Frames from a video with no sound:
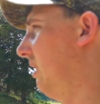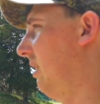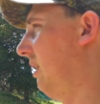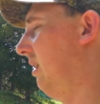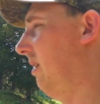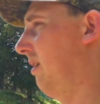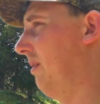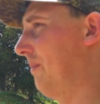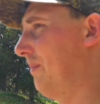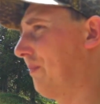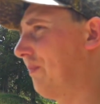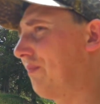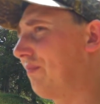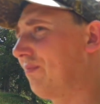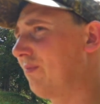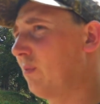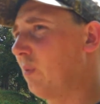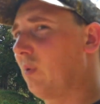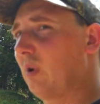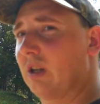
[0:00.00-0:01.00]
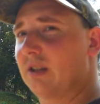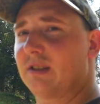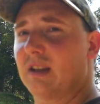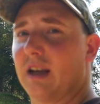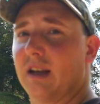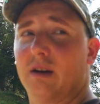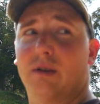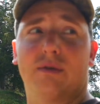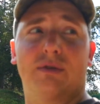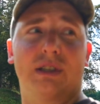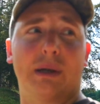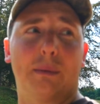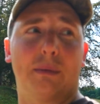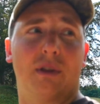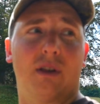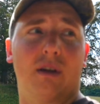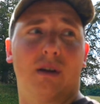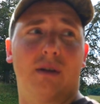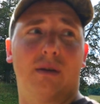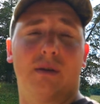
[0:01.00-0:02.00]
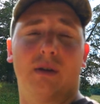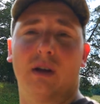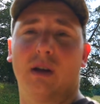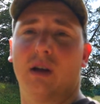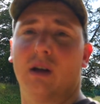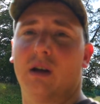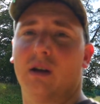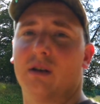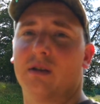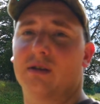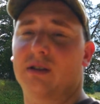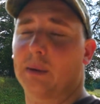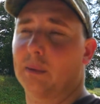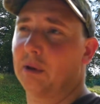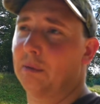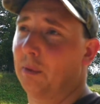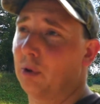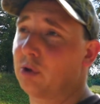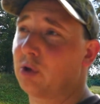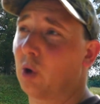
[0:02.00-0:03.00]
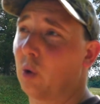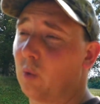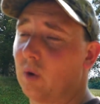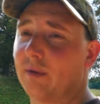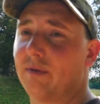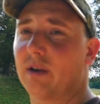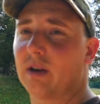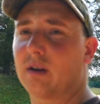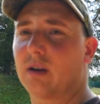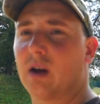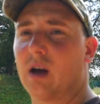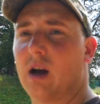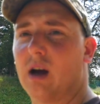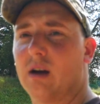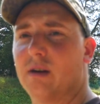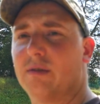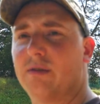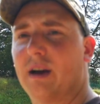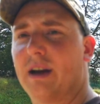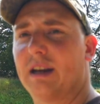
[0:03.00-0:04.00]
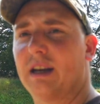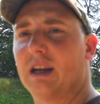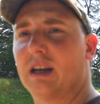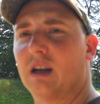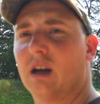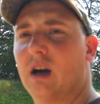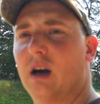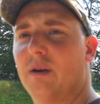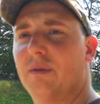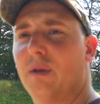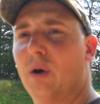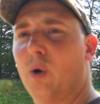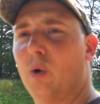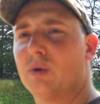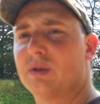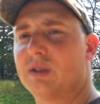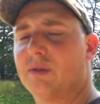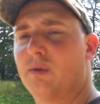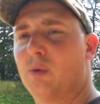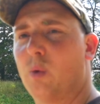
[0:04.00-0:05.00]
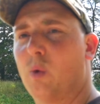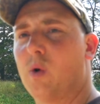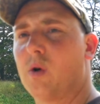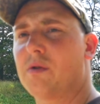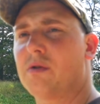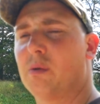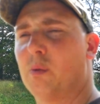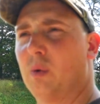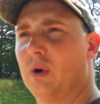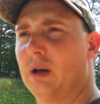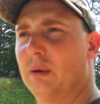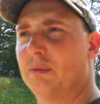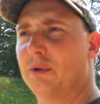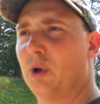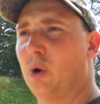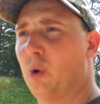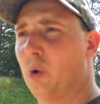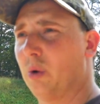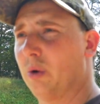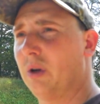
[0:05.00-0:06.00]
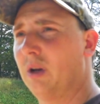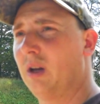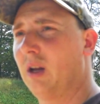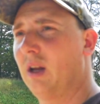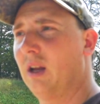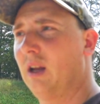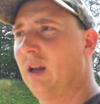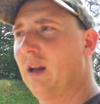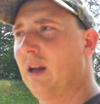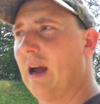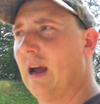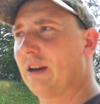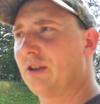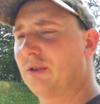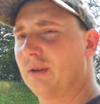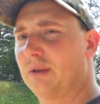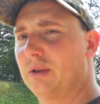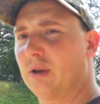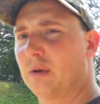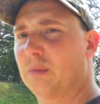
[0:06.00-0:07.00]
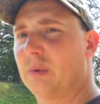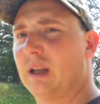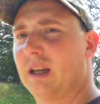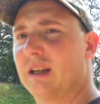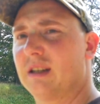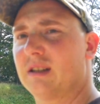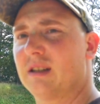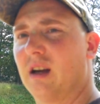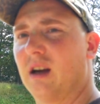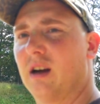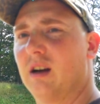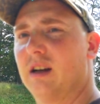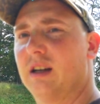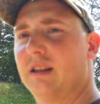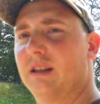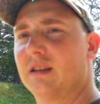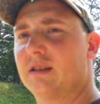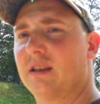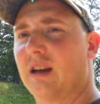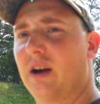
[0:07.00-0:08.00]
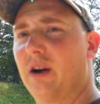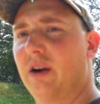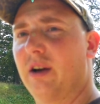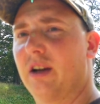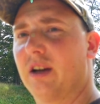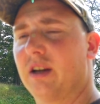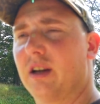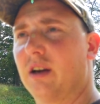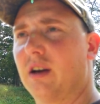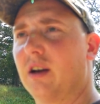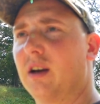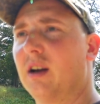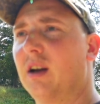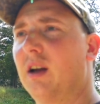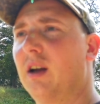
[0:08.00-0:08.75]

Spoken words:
a site of some of the most horrific fighting of the whole Civil War, from what I'm told, actually took place in this area here.